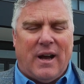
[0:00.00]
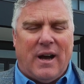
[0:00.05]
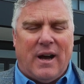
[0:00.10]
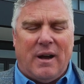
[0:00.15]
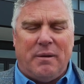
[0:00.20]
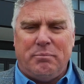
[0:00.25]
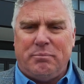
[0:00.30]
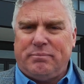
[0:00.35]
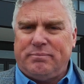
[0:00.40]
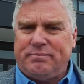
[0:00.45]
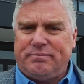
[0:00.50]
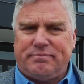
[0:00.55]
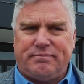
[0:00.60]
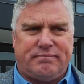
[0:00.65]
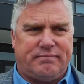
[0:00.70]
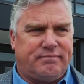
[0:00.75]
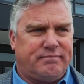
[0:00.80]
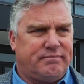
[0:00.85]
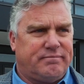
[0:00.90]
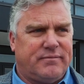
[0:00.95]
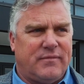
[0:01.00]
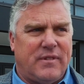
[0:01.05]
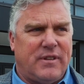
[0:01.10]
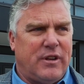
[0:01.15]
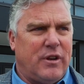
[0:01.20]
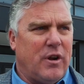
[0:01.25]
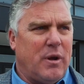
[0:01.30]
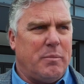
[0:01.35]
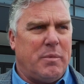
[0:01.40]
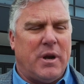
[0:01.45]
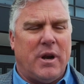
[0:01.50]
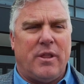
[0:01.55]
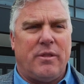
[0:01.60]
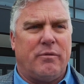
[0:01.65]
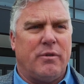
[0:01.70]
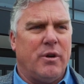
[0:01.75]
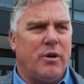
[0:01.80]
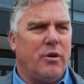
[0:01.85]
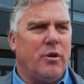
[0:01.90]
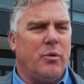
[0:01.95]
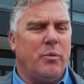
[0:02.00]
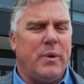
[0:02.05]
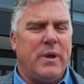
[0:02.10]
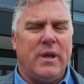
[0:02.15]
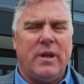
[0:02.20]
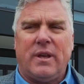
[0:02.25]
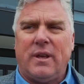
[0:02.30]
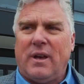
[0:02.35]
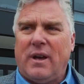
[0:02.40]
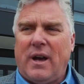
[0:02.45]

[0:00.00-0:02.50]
I've been on the road all week.